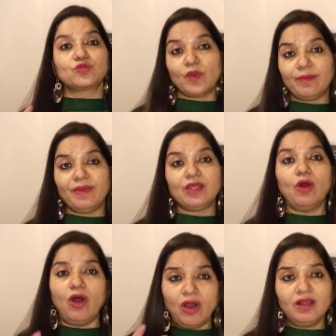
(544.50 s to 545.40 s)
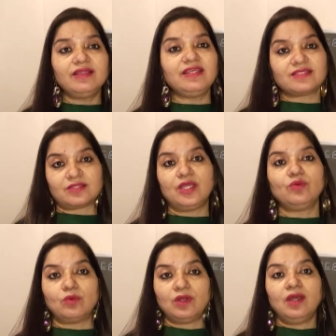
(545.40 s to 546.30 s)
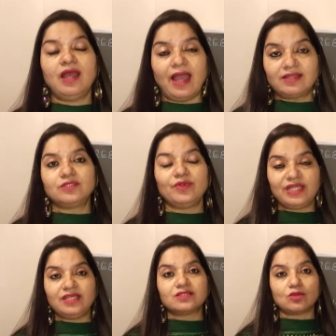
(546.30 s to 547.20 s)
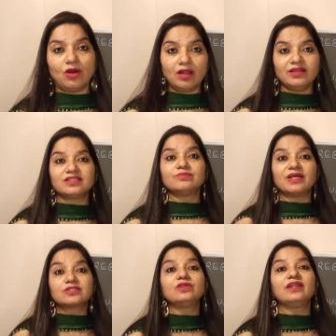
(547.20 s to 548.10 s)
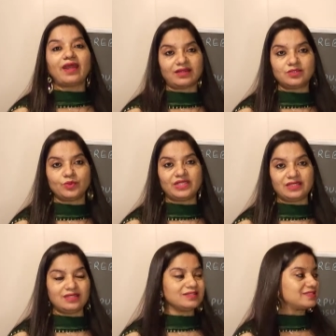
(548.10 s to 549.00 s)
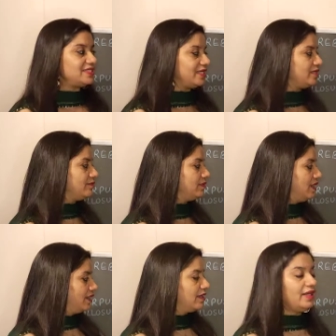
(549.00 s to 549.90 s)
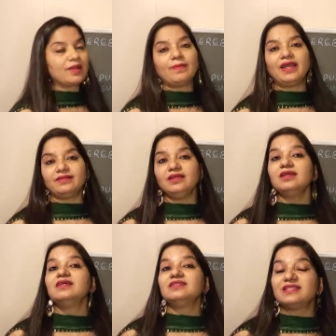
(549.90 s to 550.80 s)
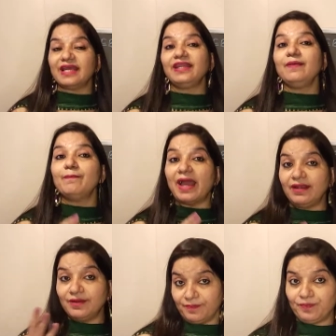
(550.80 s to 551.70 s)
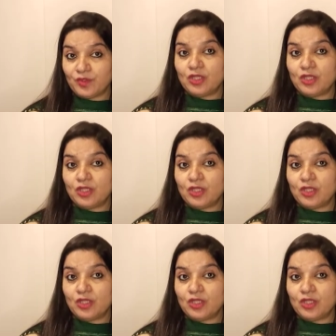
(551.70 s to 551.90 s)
swimming, all these activities, all these muscular activity is taken care by the cerebellum.